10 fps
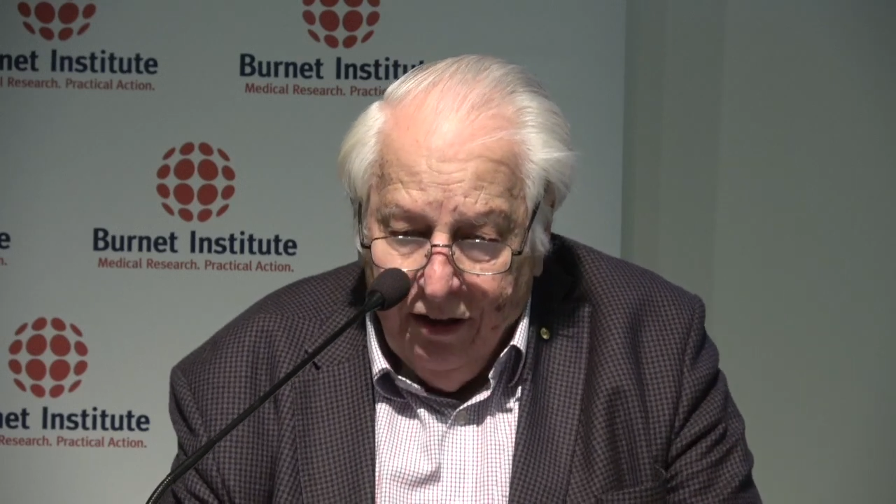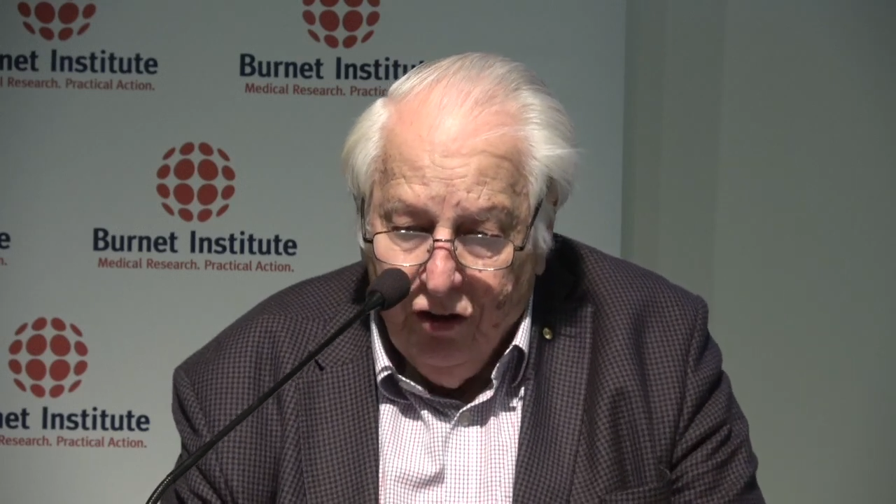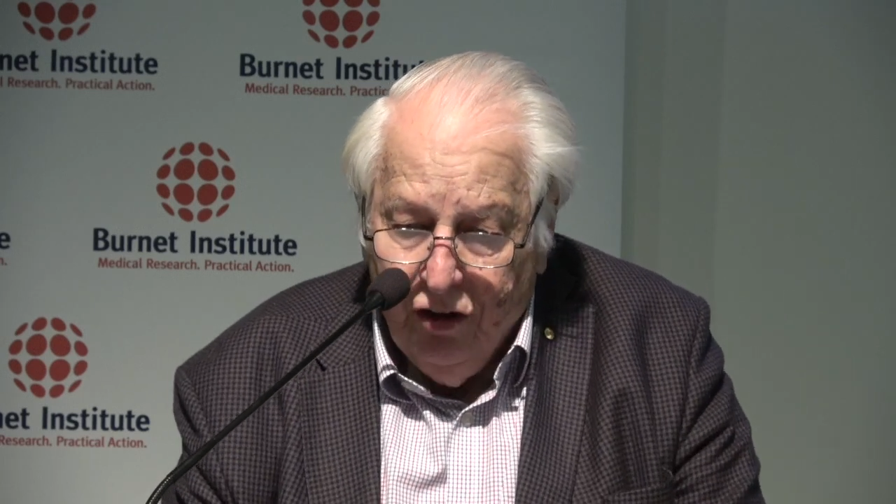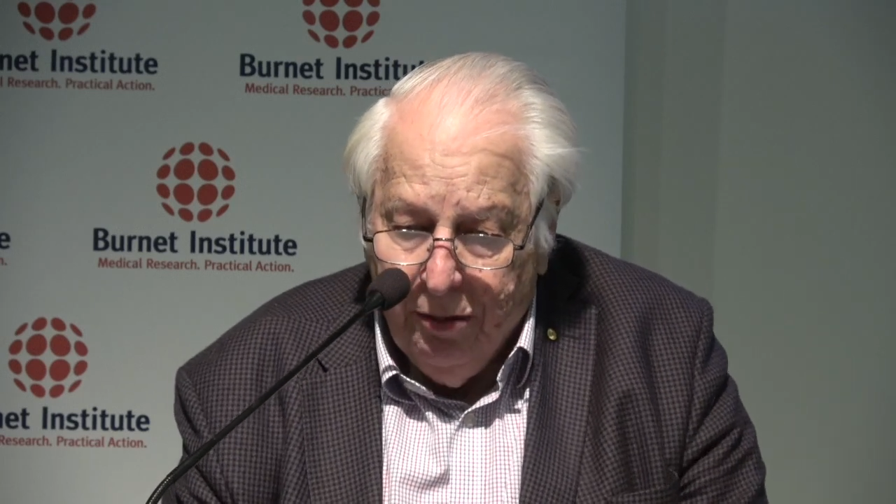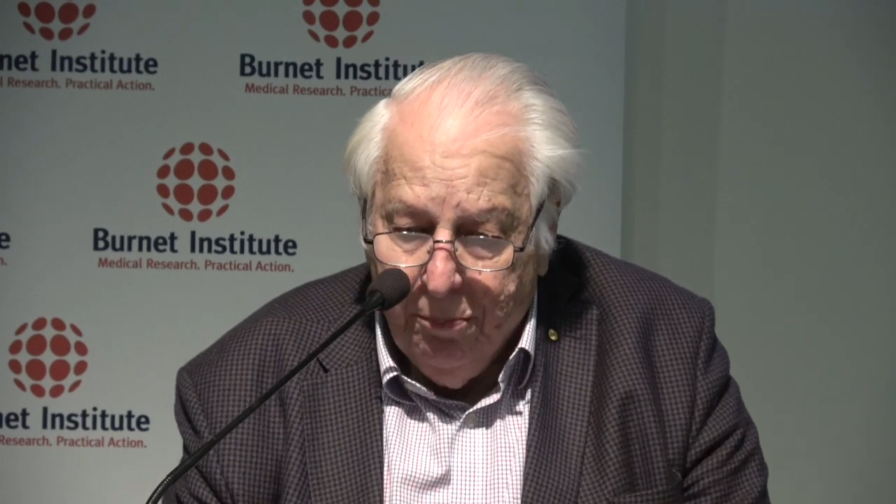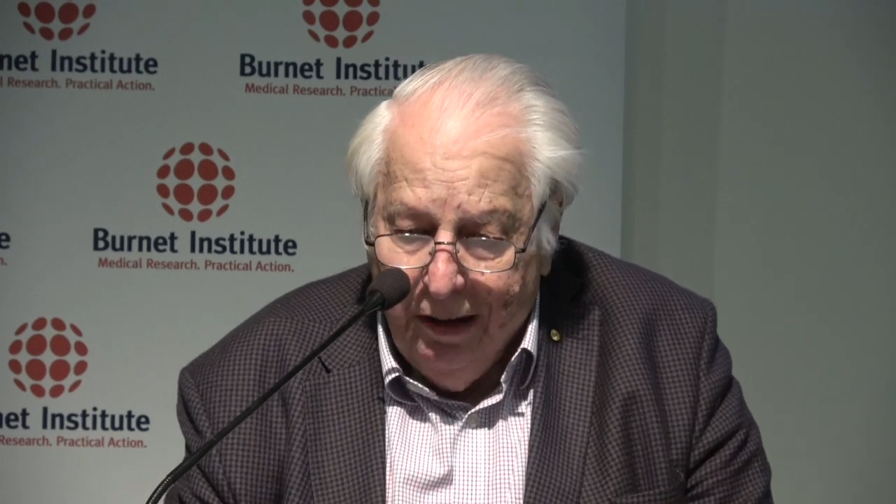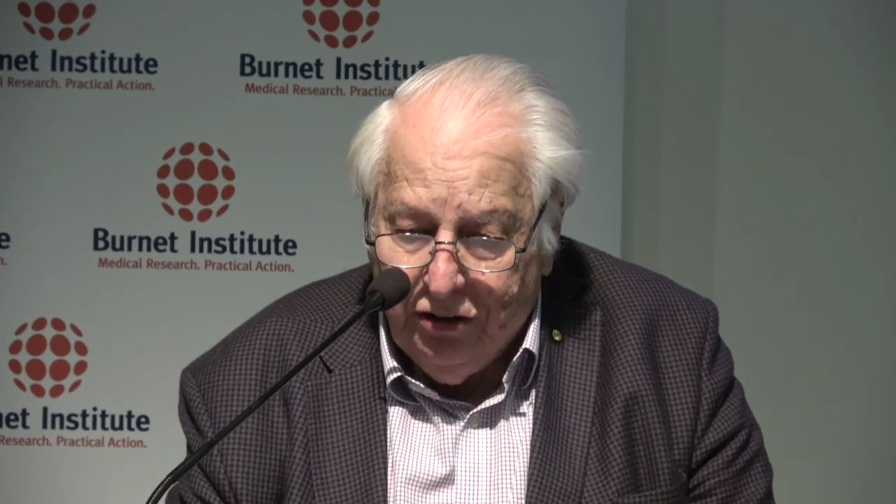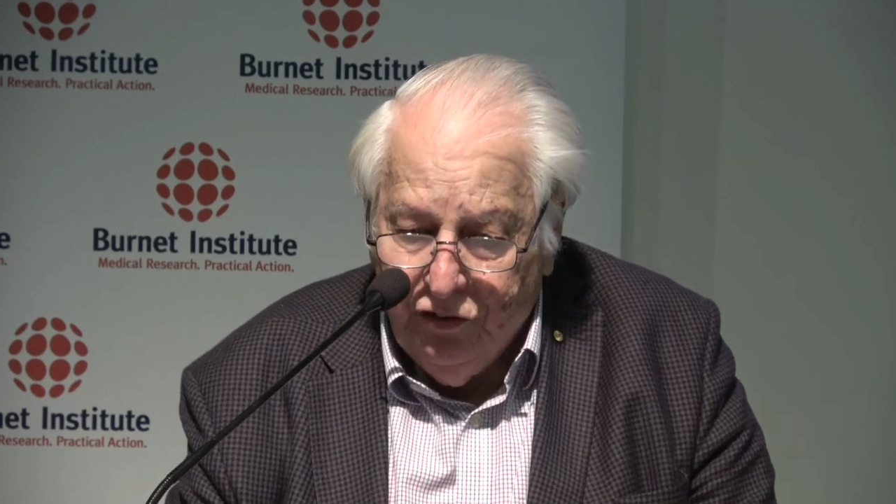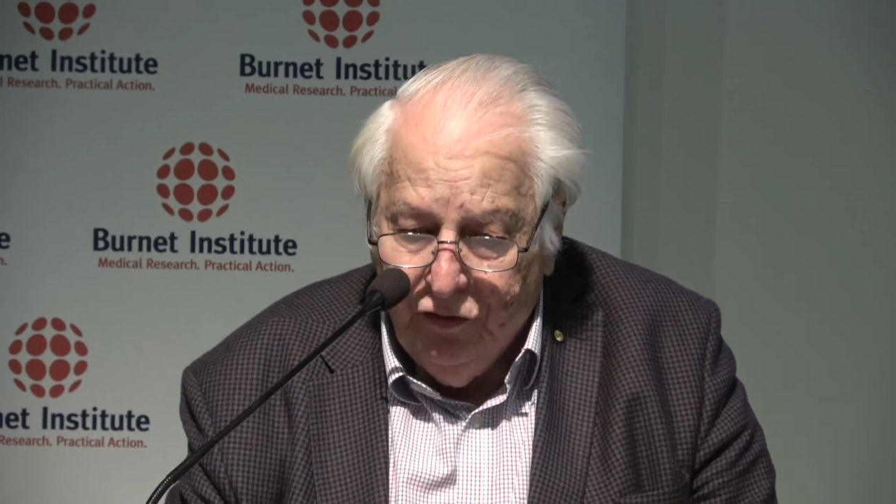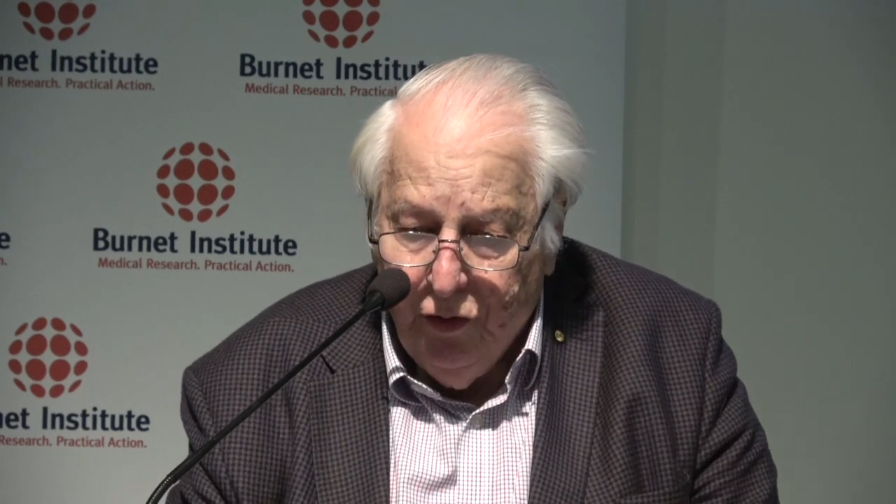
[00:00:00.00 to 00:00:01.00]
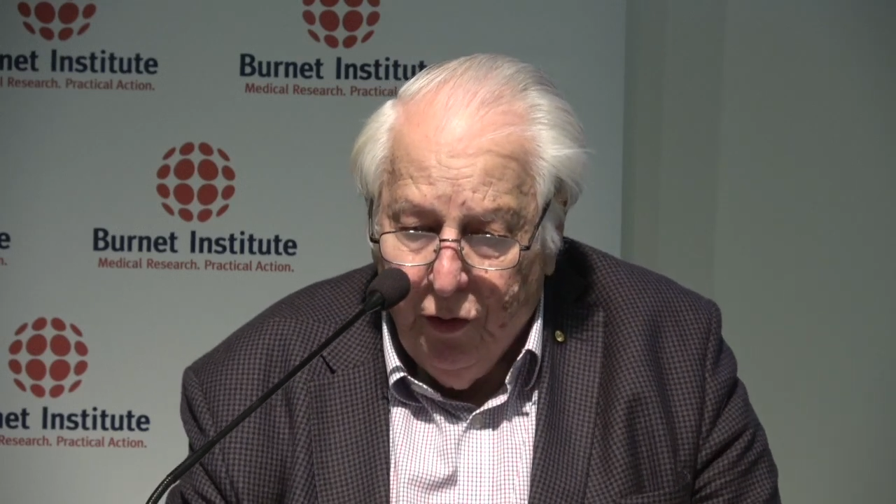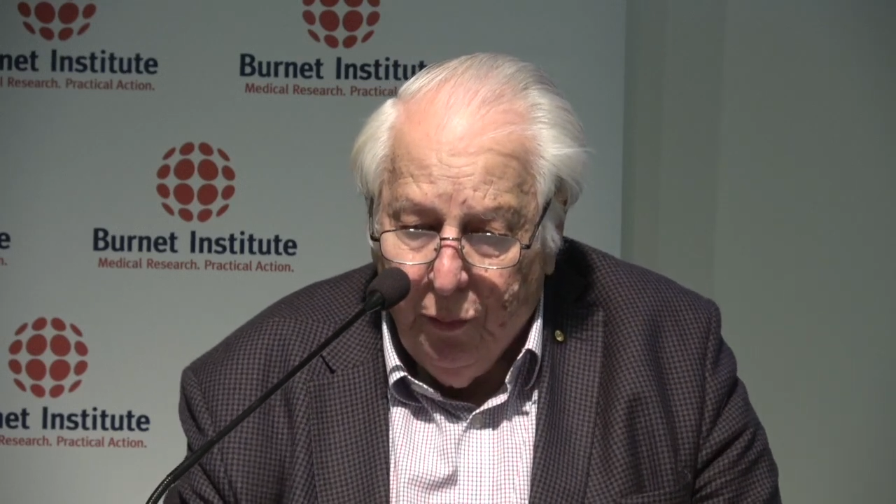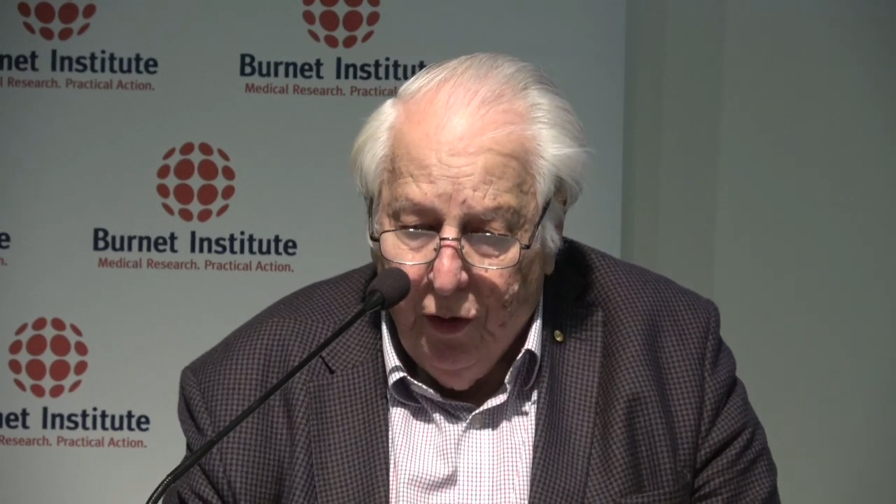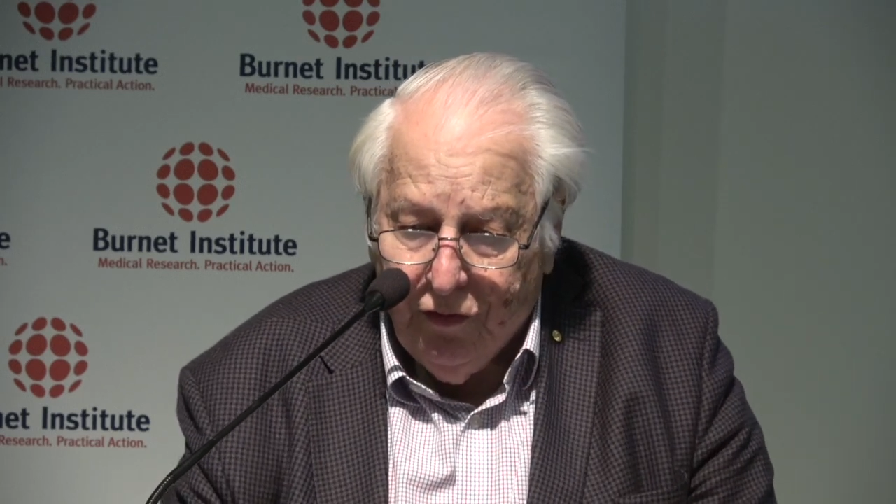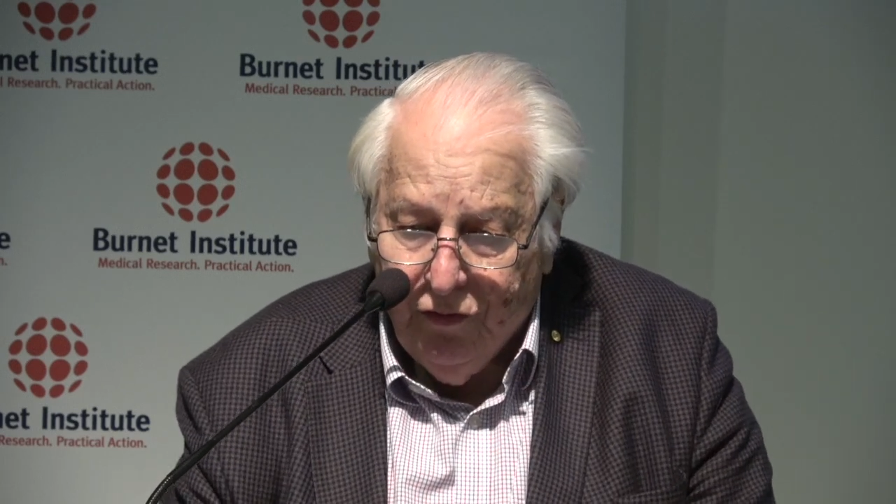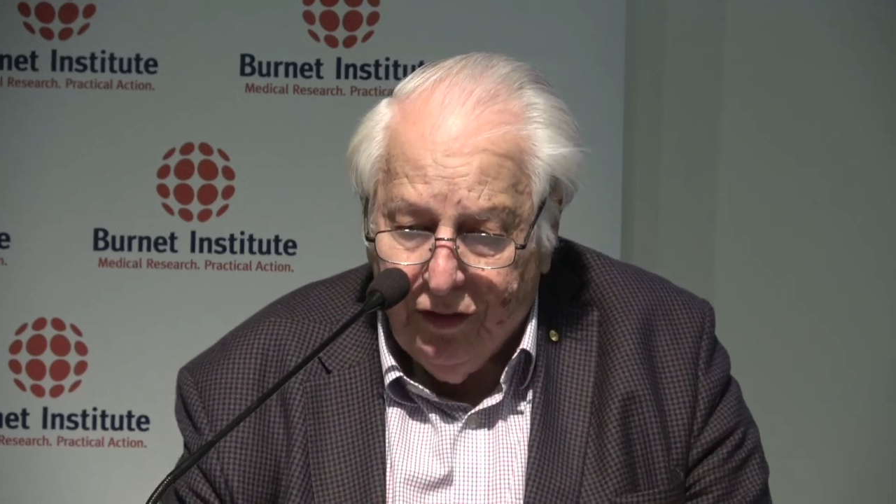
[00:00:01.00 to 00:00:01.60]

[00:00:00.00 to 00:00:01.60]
doing much of her work